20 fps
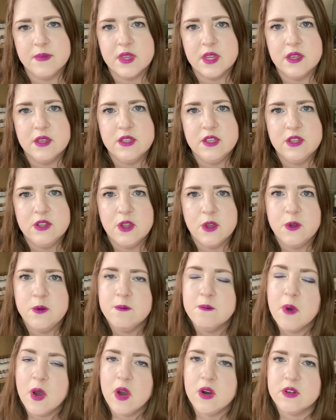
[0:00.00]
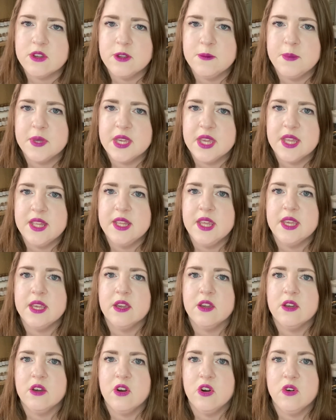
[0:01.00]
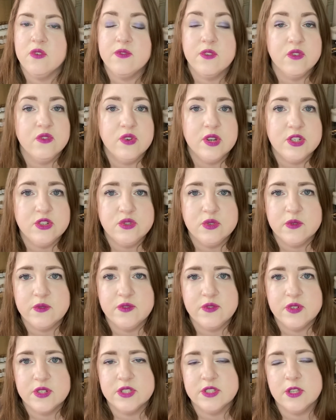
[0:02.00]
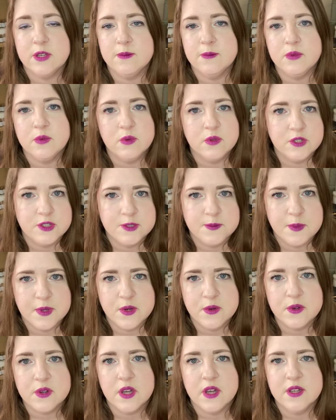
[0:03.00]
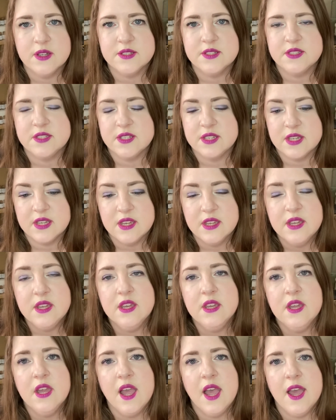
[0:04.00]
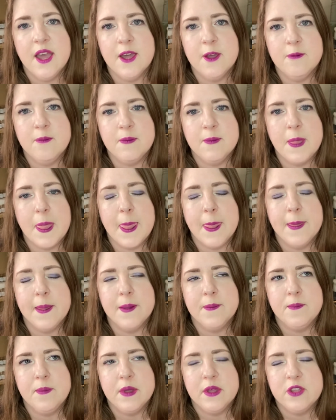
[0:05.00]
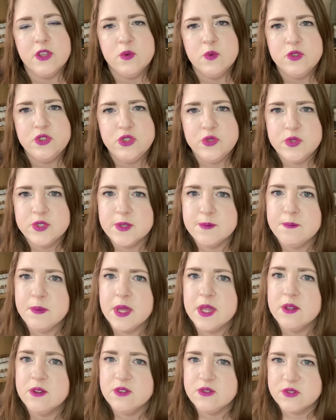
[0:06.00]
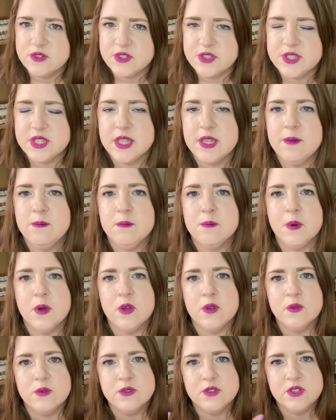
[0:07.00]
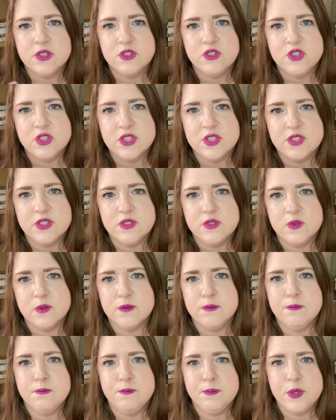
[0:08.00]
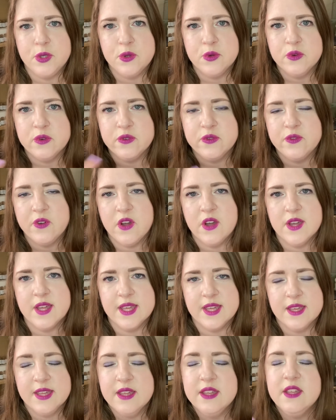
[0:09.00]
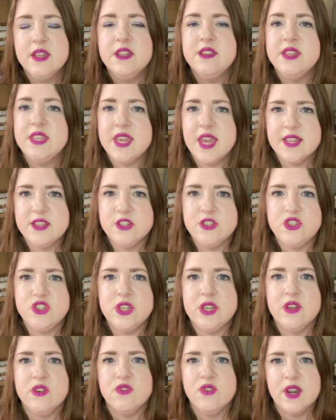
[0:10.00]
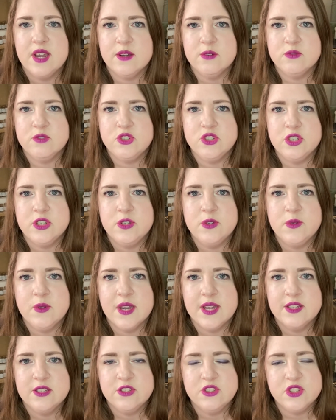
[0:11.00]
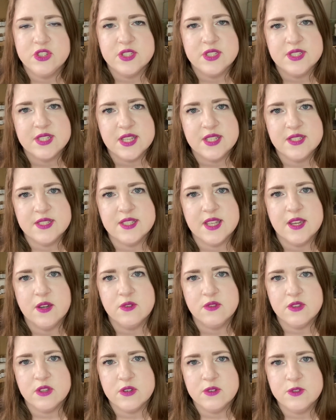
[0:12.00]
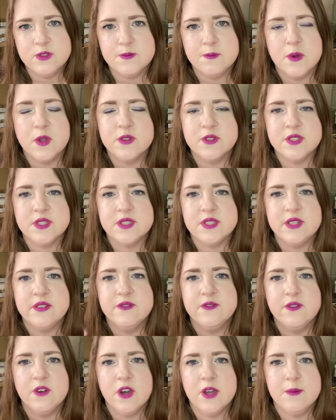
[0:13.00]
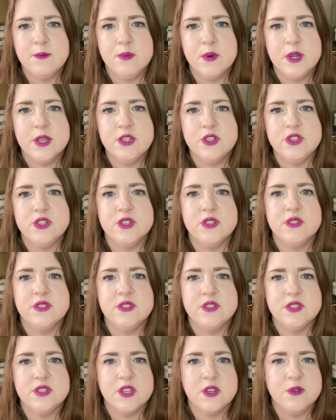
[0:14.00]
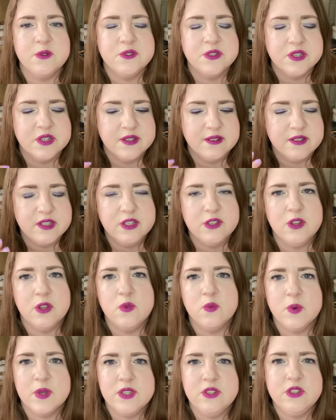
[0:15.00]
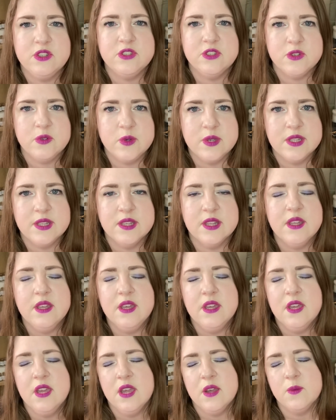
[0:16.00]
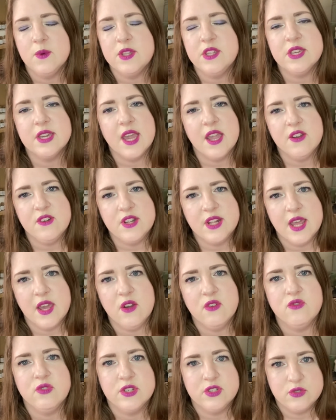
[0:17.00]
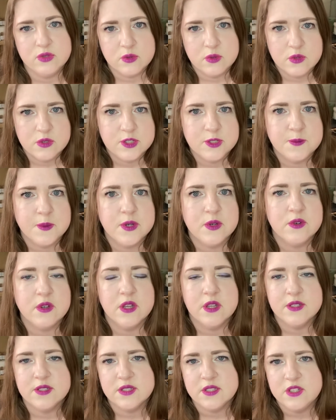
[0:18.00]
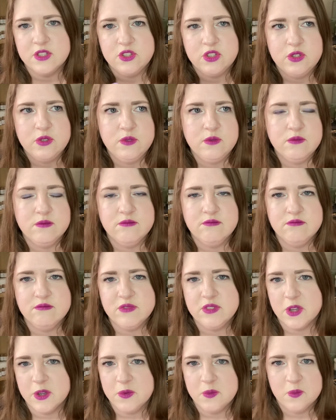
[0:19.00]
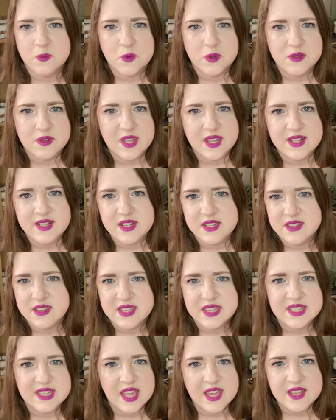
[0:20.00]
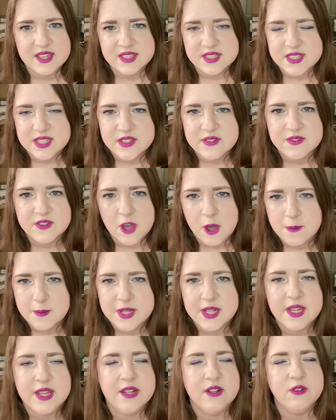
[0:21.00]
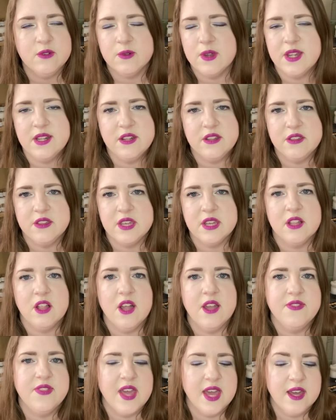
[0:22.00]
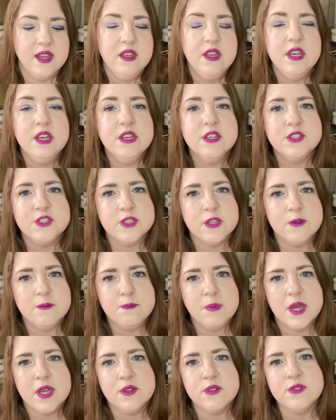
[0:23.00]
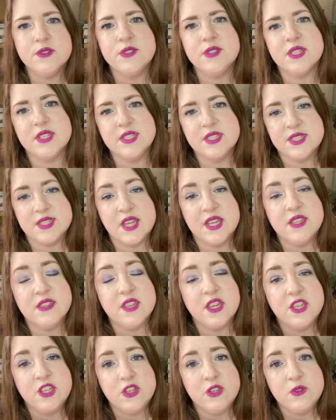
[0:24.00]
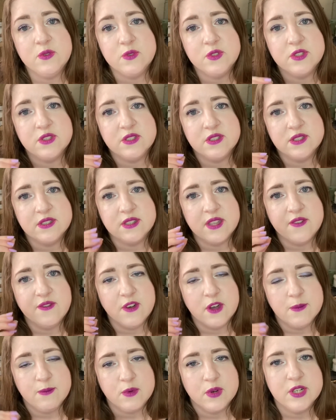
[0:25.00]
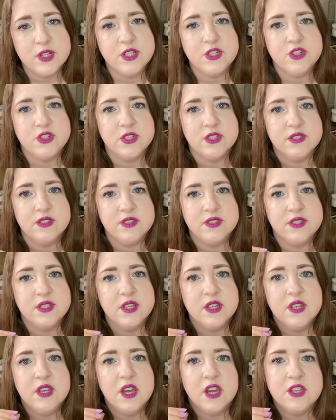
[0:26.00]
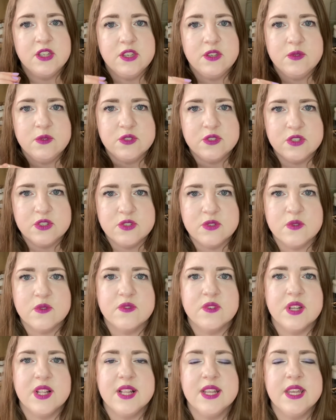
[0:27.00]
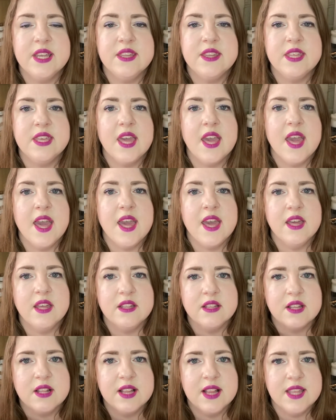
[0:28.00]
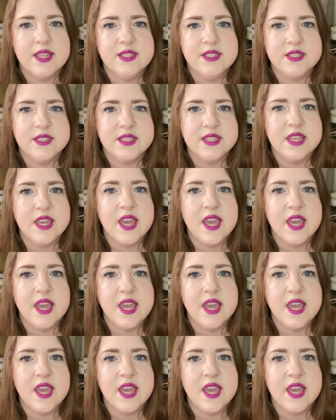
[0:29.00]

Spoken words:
you know, mark the beginning of a ritual, for example, or spell casting. But you would use a bell or a singing bowl to just sort of purify the energy around you, and it just sends out those positive vibrations, so that, you know, when you're carrying out a ritual or spell casting, you don't want anything negative coming in or anything like that. So bells, as I say, their vibrations are used to sort of clear the air and cleanse the